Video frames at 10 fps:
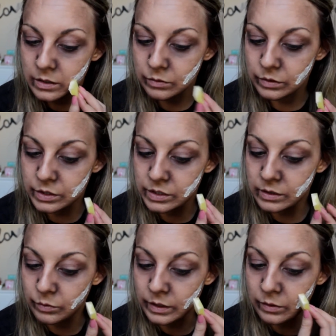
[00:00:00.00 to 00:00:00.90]
which
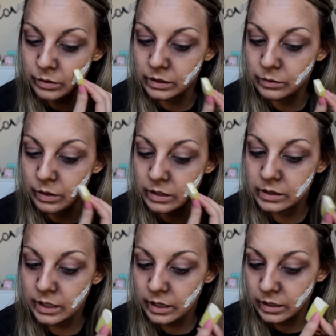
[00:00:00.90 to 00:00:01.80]
we really
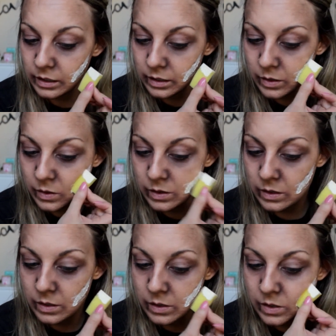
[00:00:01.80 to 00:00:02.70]
want that.
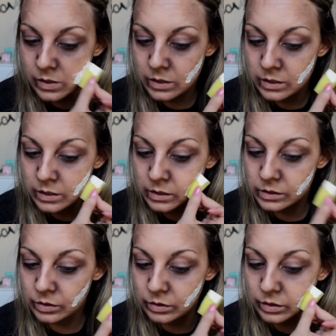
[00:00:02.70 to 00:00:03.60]

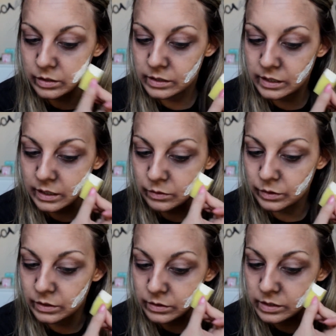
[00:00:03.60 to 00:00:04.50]
So it looks like
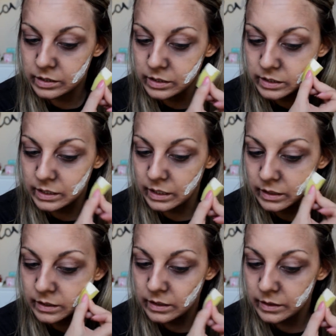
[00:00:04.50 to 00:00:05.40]
real
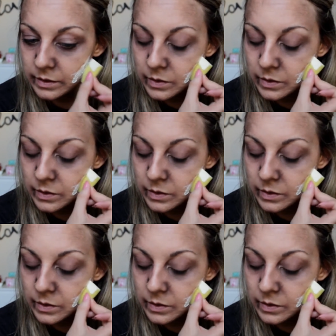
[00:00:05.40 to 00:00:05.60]
skin.